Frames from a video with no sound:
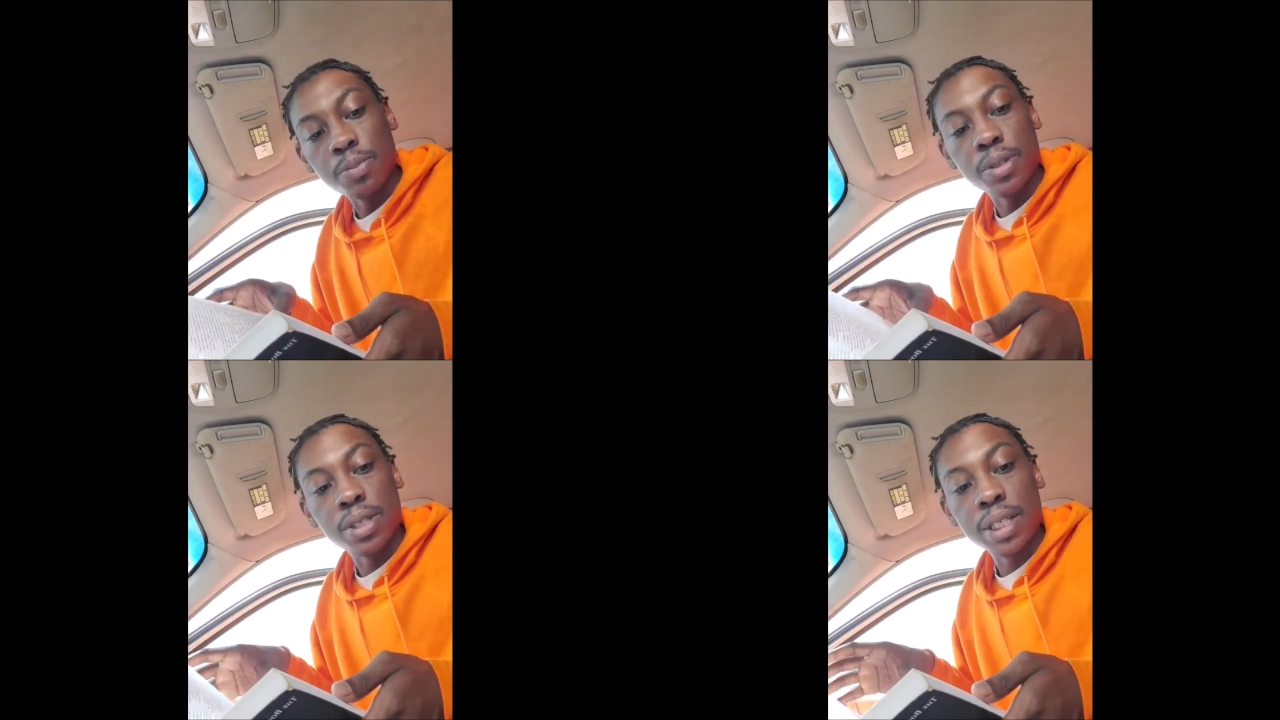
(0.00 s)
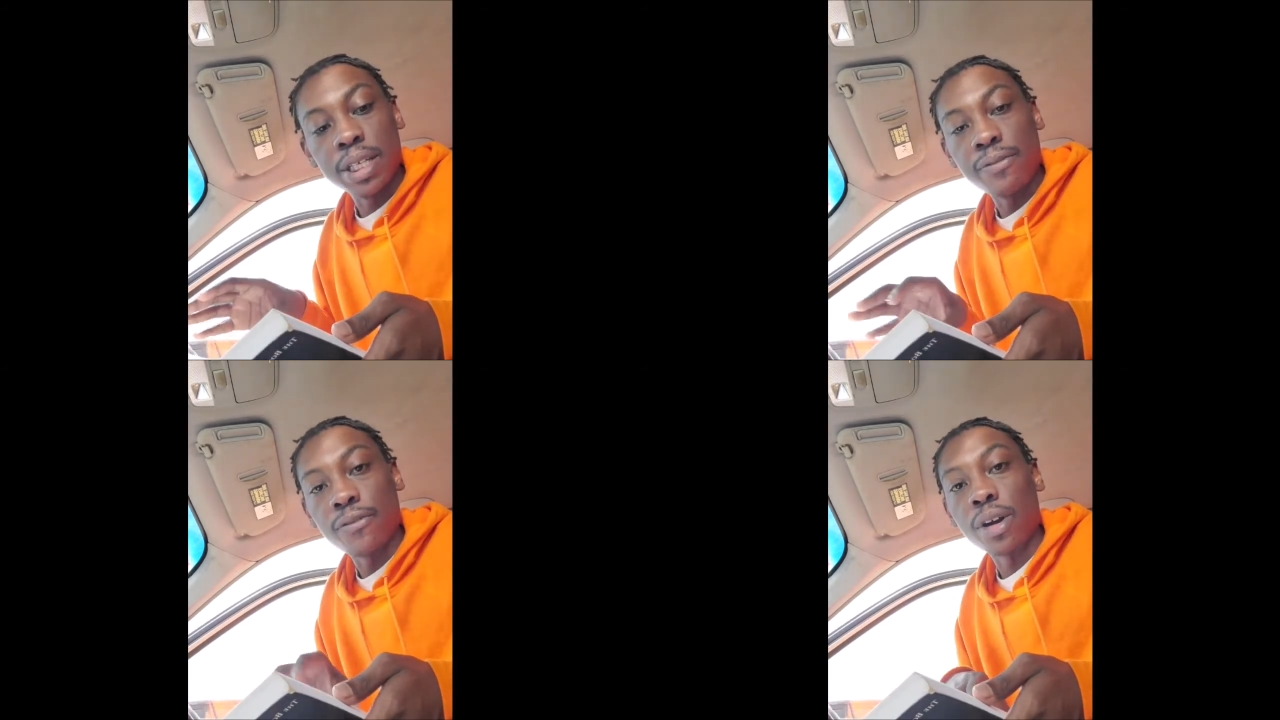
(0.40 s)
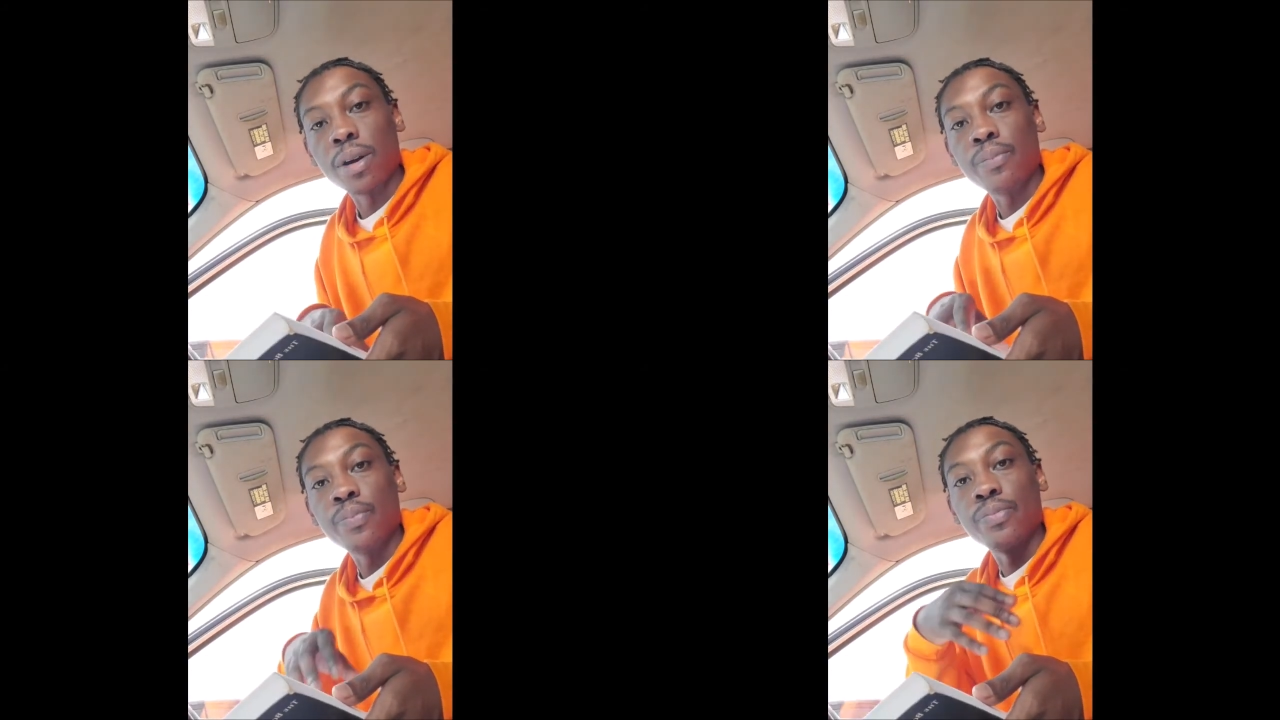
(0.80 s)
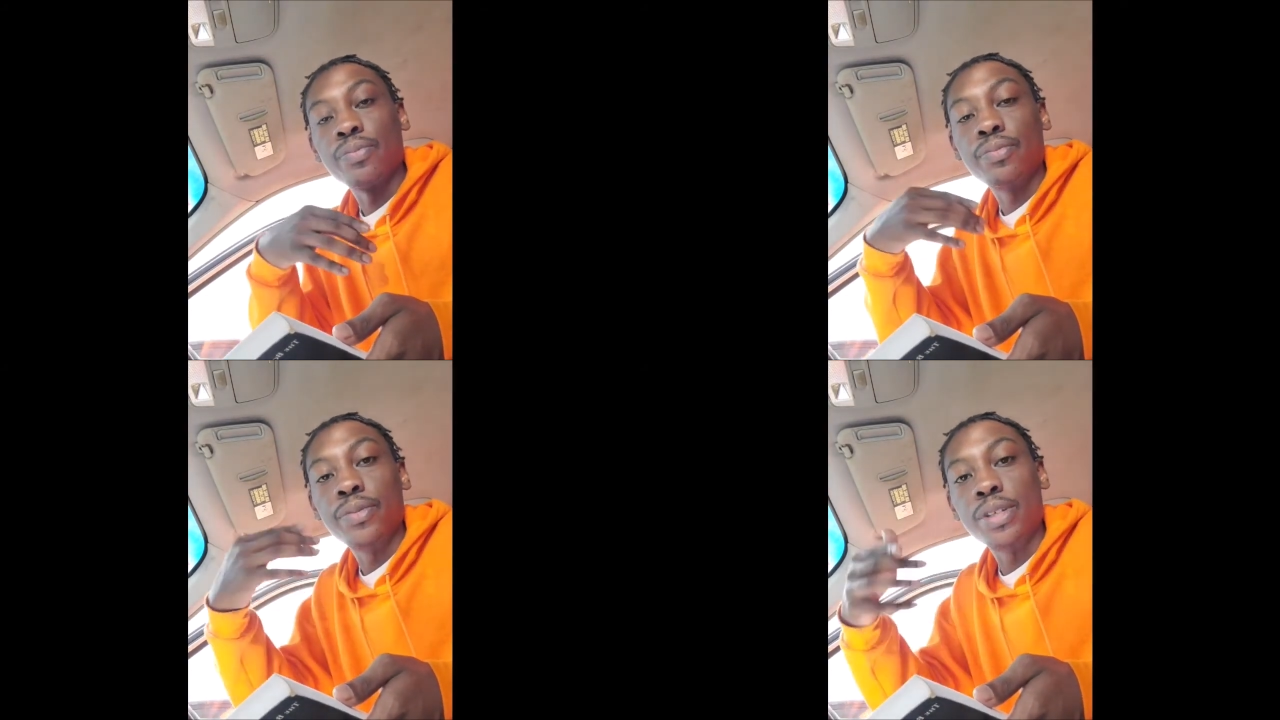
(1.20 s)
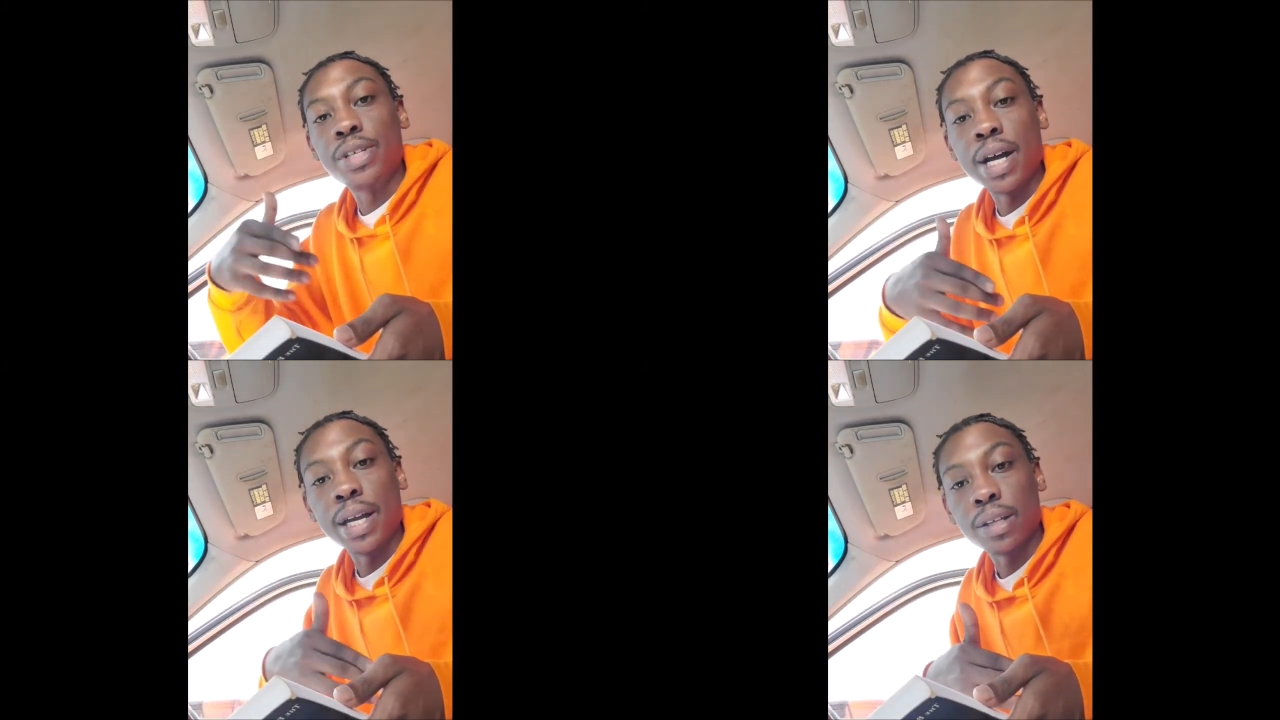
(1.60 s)
proceed from the
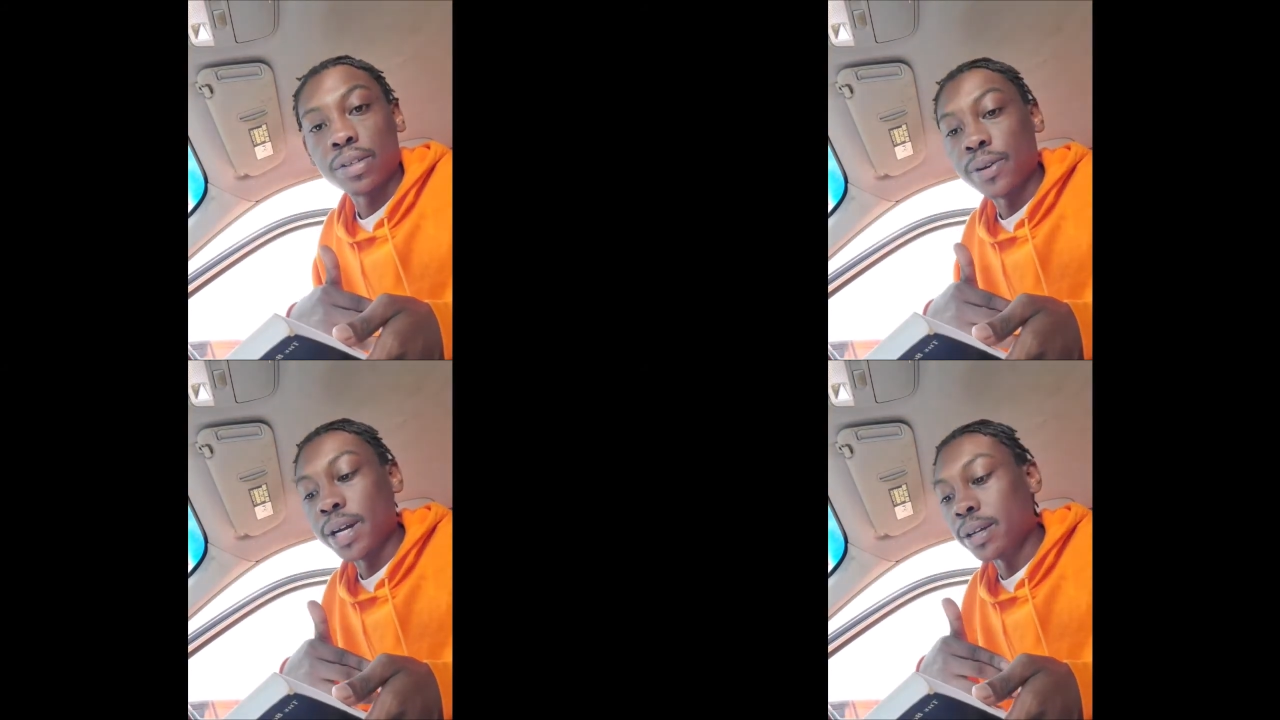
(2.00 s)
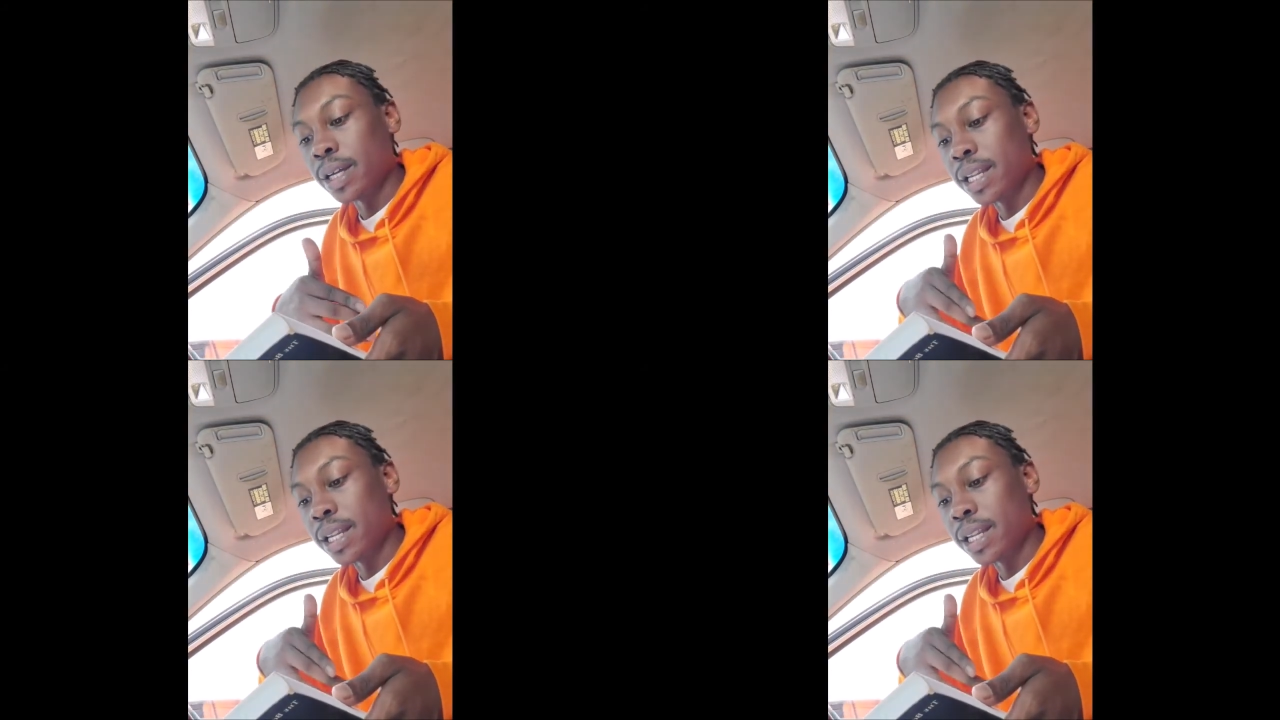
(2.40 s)
giants, right?